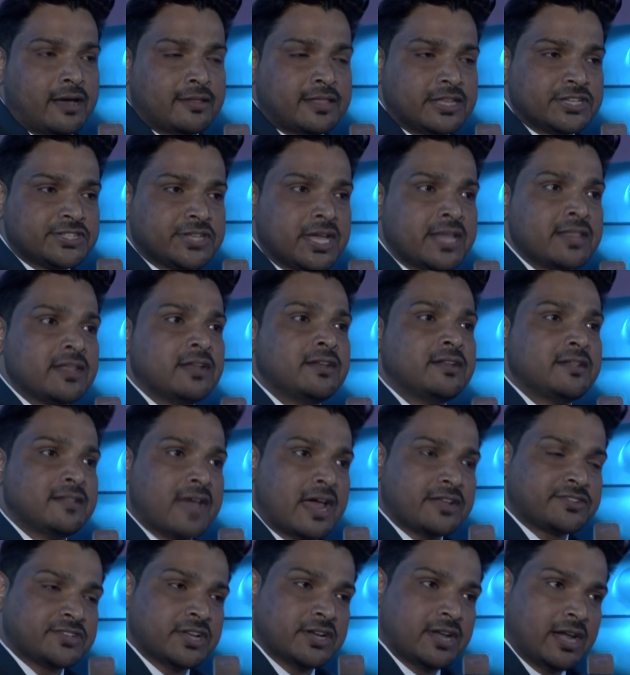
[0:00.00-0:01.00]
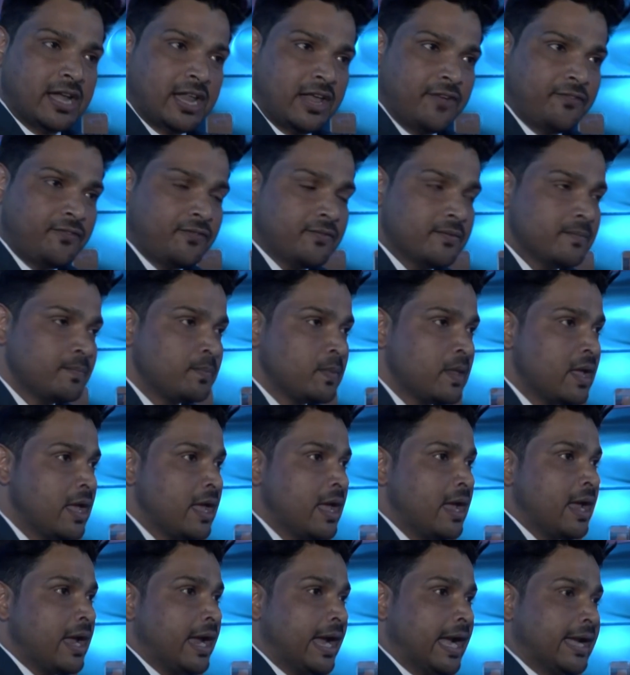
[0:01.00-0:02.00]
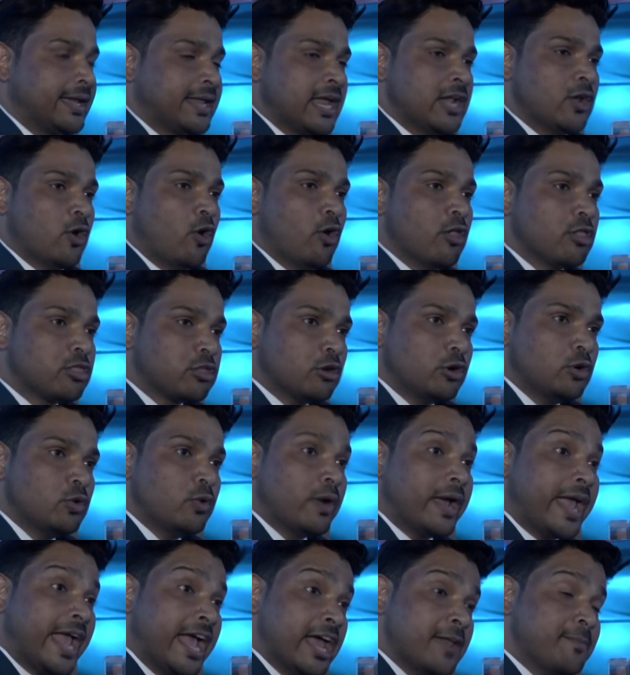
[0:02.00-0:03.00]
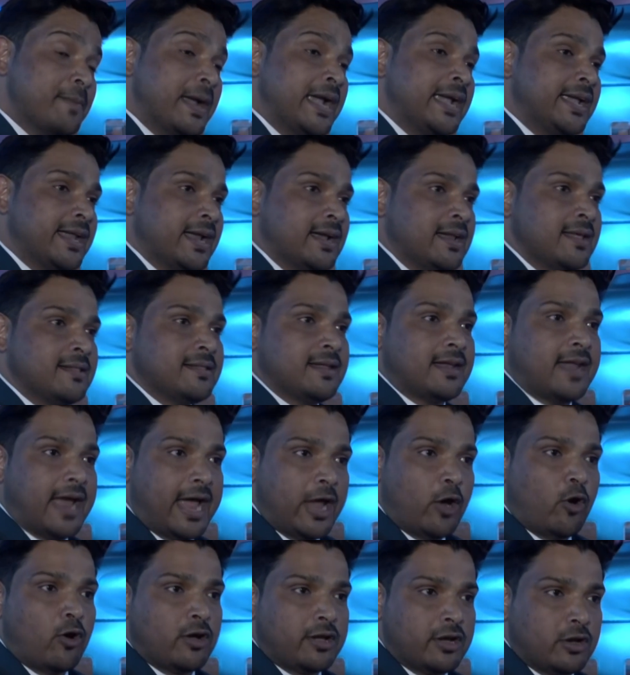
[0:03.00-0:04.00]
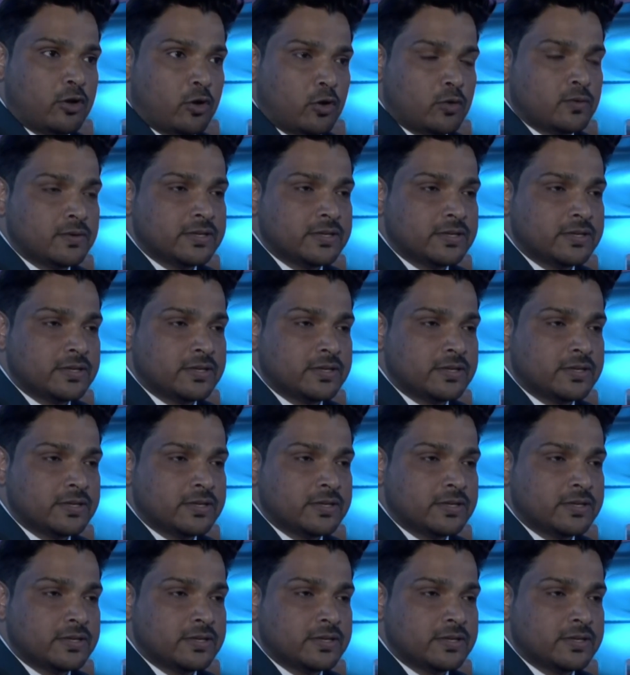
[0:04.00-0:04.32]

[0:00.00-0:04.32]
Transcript: assistance and disaster relief. It can also do air maintenance at high altitude.